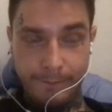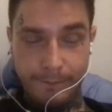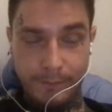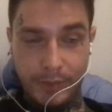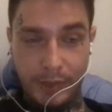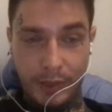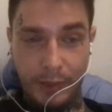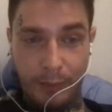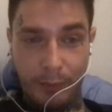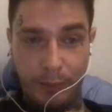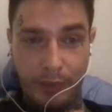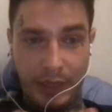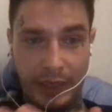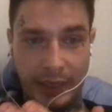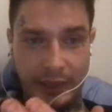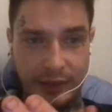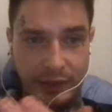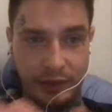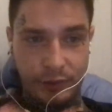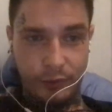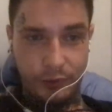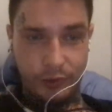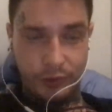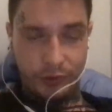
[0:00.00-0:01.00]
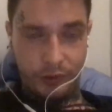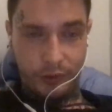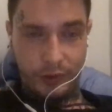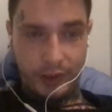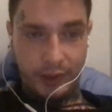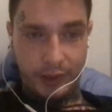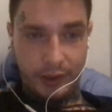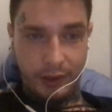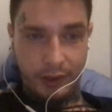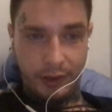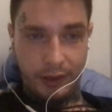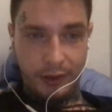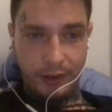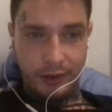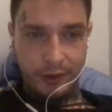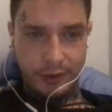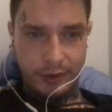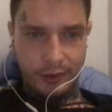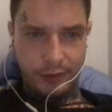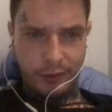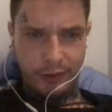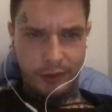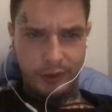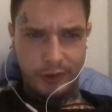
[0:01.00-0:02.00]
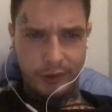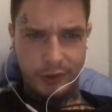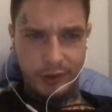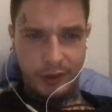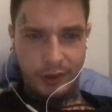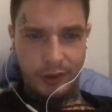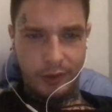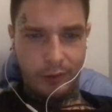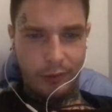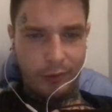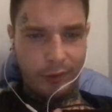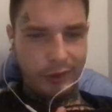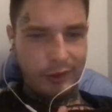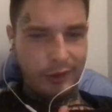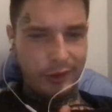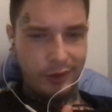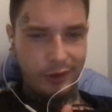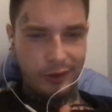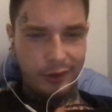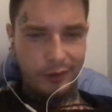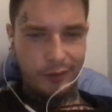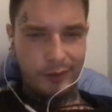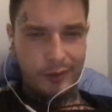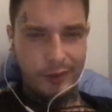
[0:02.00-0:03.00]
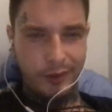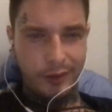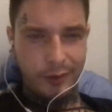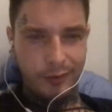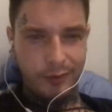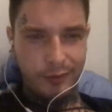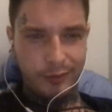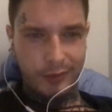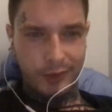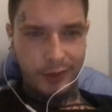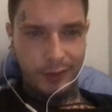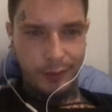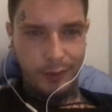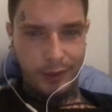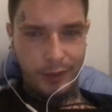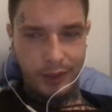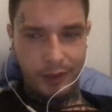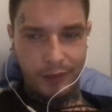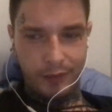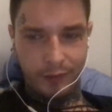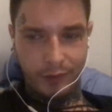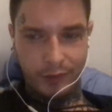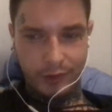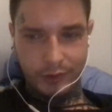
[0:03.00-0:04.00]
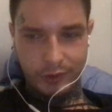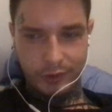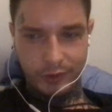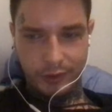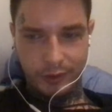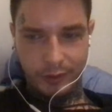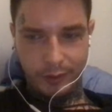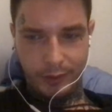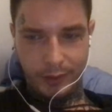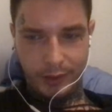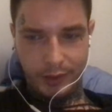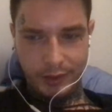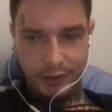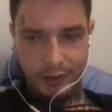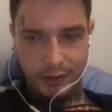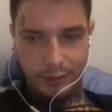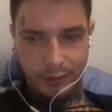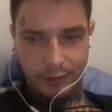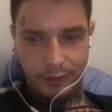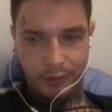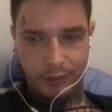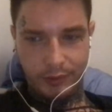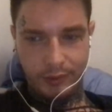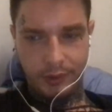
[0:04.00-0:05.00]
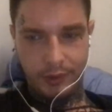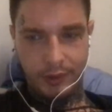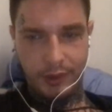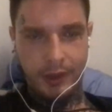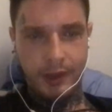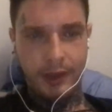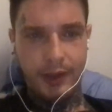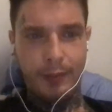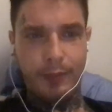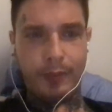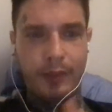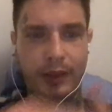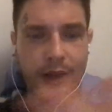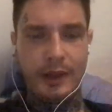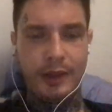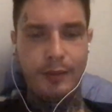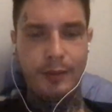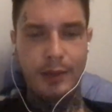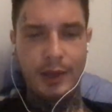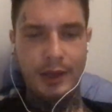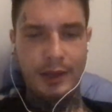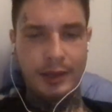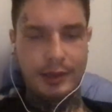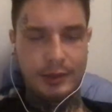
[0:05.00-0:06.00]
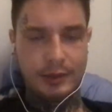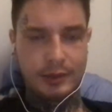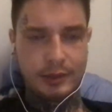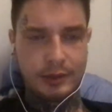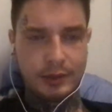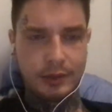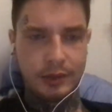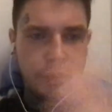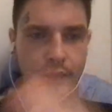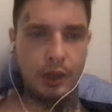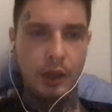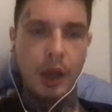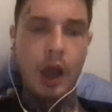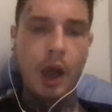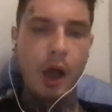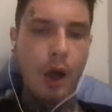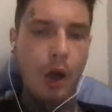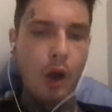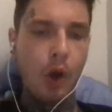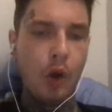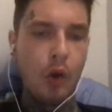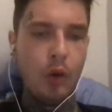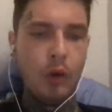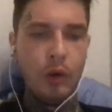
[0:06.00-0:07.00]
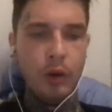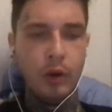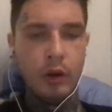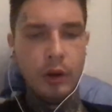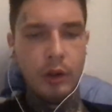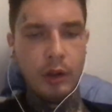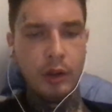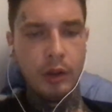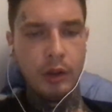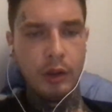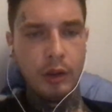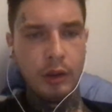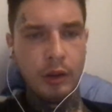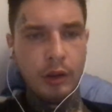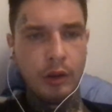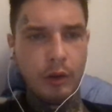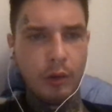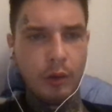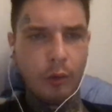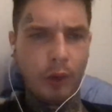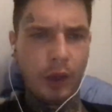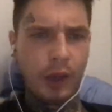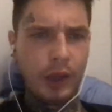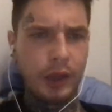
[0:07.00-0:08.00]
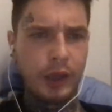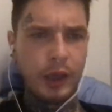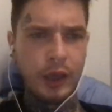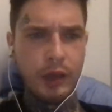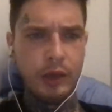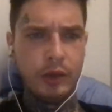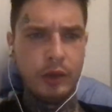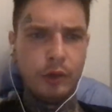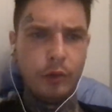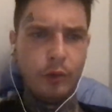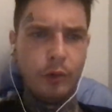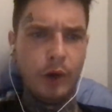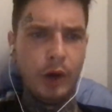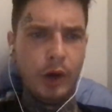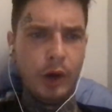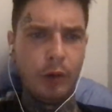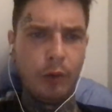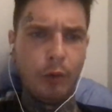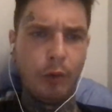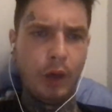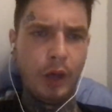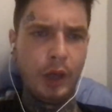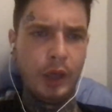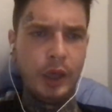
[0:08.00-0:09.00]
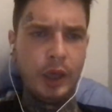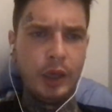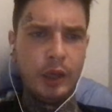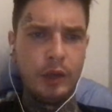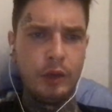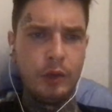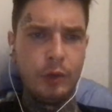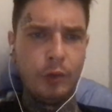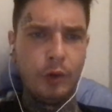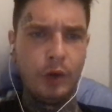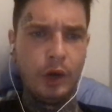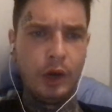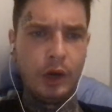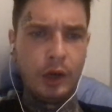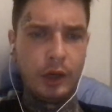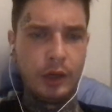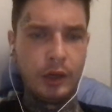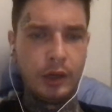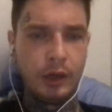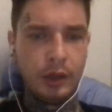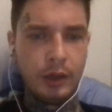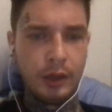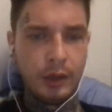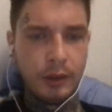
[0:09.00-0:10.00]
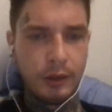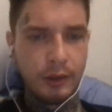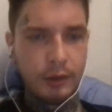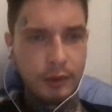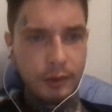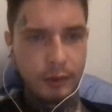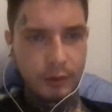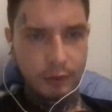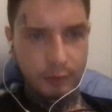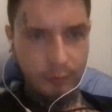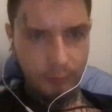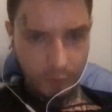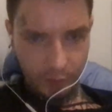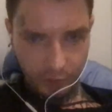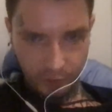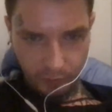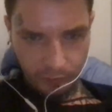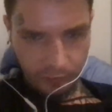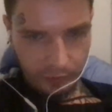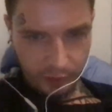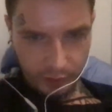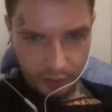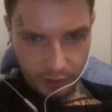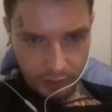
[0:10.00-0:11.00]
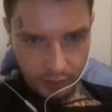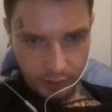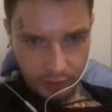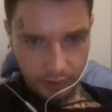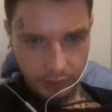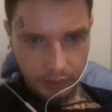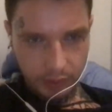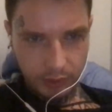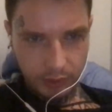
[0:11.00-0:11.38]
and blast you with directed energy while you're trying to work. I mean, they make it virtually impossible. And then they blame us. Oh, why can't you work? Why can't you work? Motherfucker.